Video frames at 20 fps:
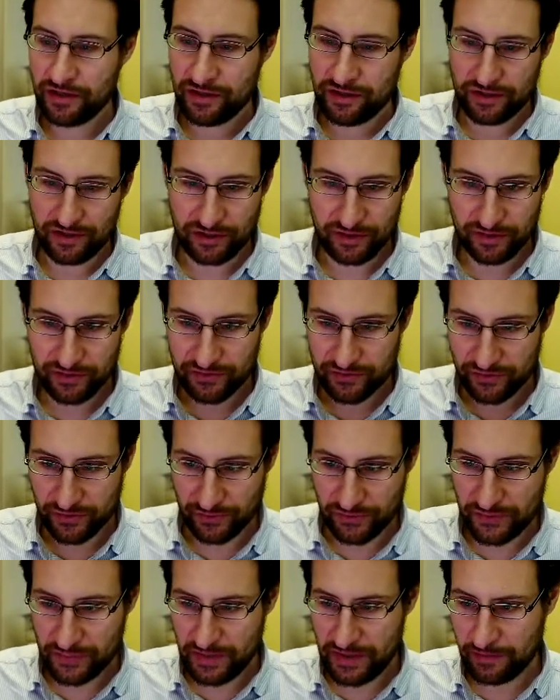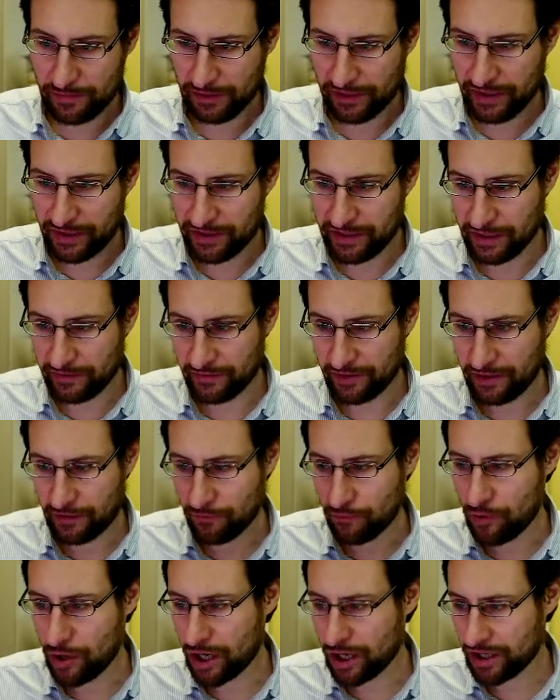those people here, David
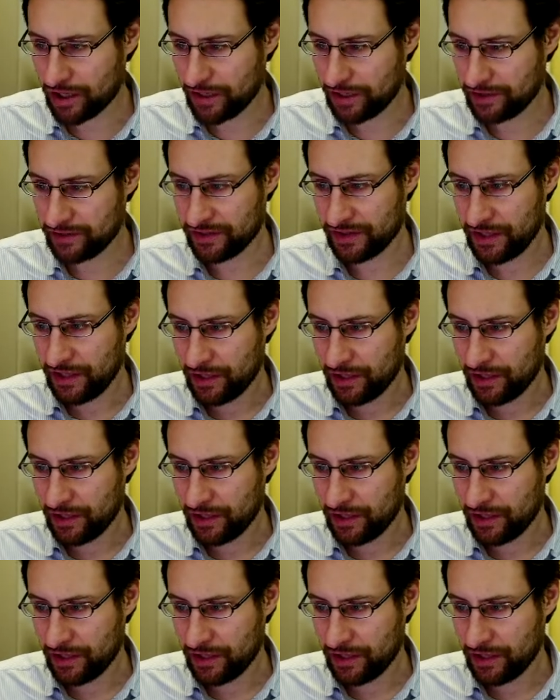Wong and